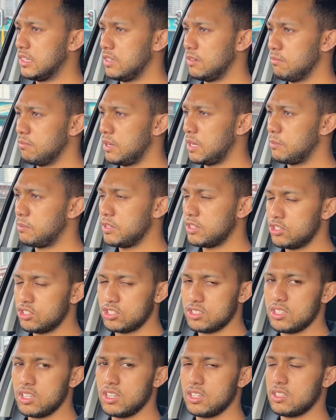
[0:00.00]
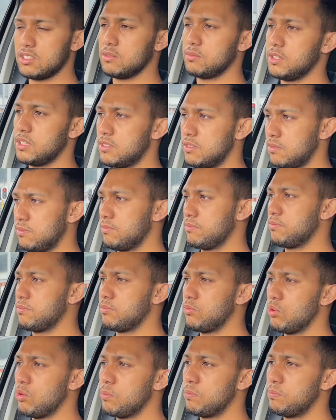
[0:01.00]
maybe just a little bit
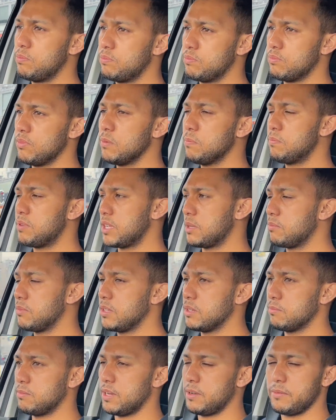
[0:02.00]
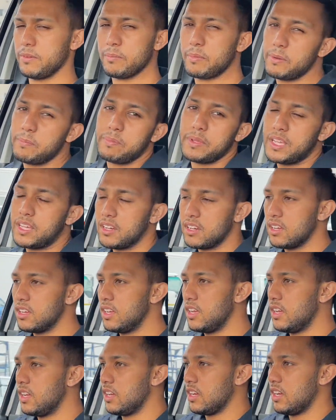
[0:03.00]
more, not premium, but a bit bigger.
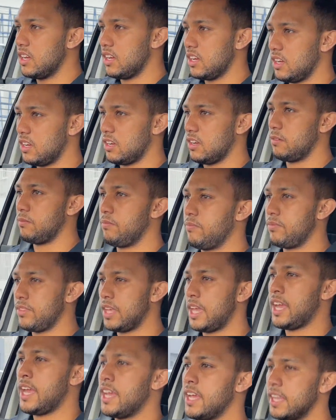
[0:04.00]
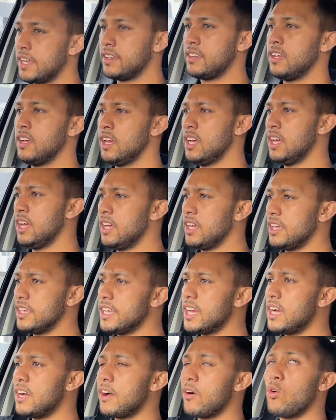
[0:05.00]
And
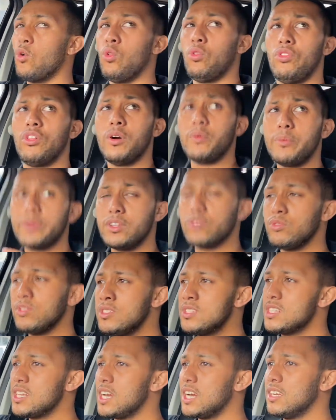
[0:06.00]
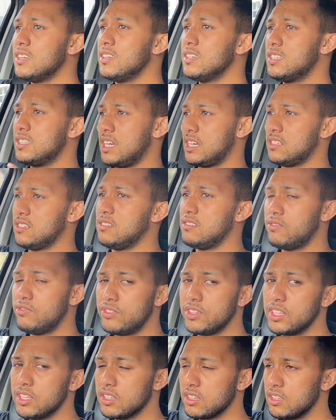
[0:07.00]
yeah, although when you're inside, it doesn't
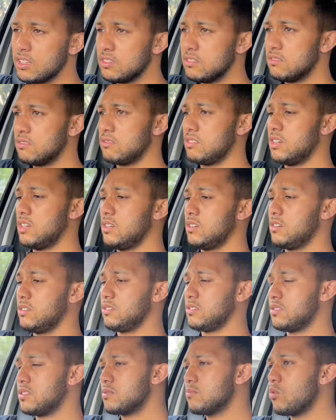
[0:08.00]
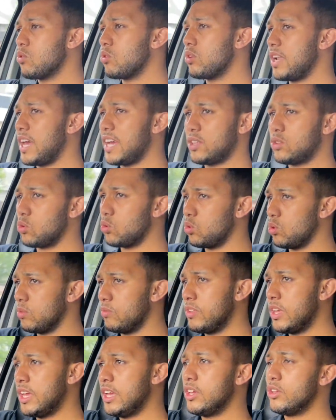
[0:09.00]
feel small at all.
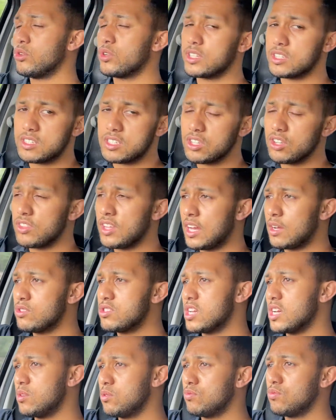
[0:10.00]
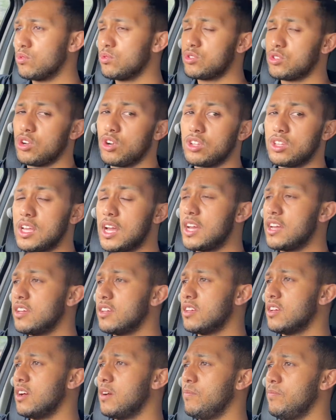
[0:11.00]
You can see on the outside, you've also got
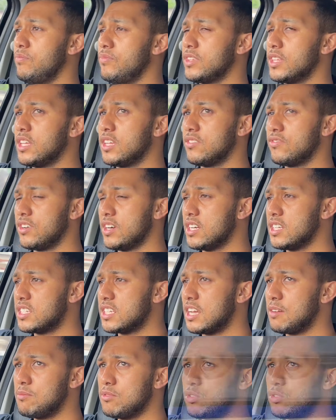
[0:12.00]
a reverse camera,